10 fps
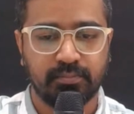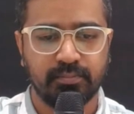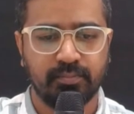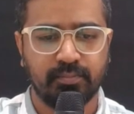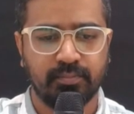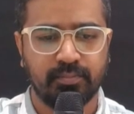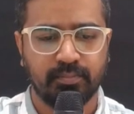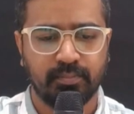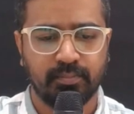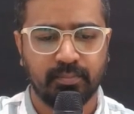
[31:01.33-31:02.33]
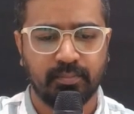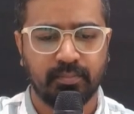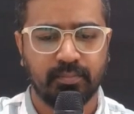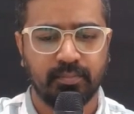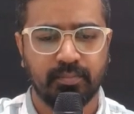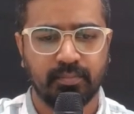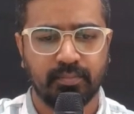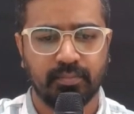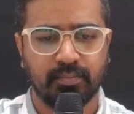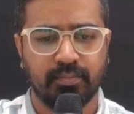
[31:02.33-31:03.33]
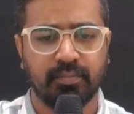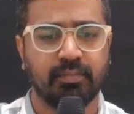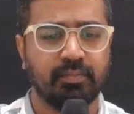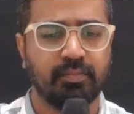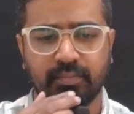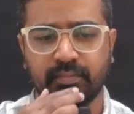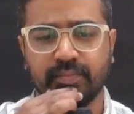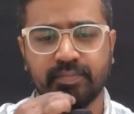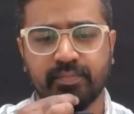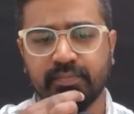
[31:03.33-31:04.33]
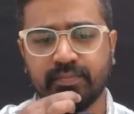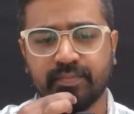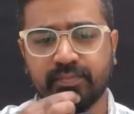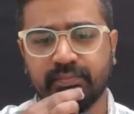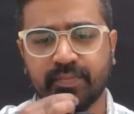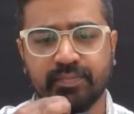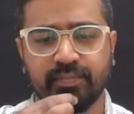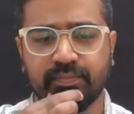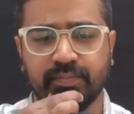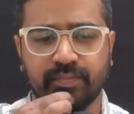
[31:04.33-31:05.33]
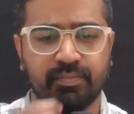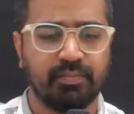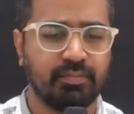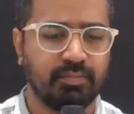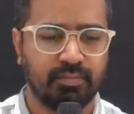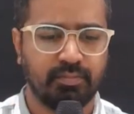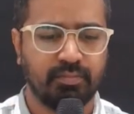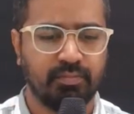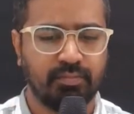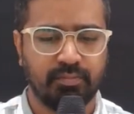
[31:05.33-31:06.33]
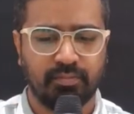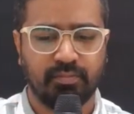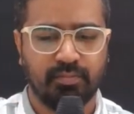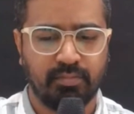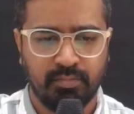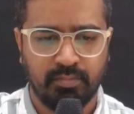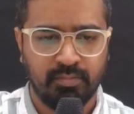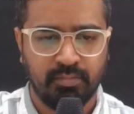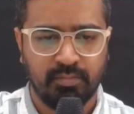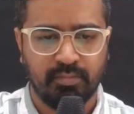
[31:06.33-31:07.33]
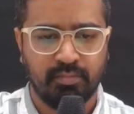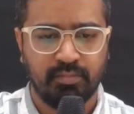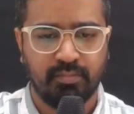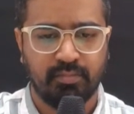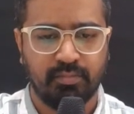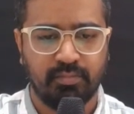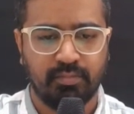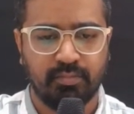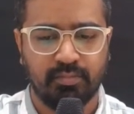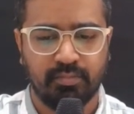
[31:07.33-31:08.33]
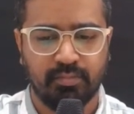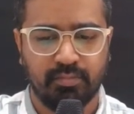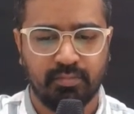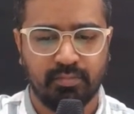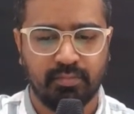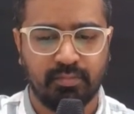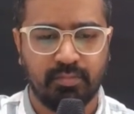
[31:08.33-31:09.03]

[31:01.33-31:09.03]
[no speech]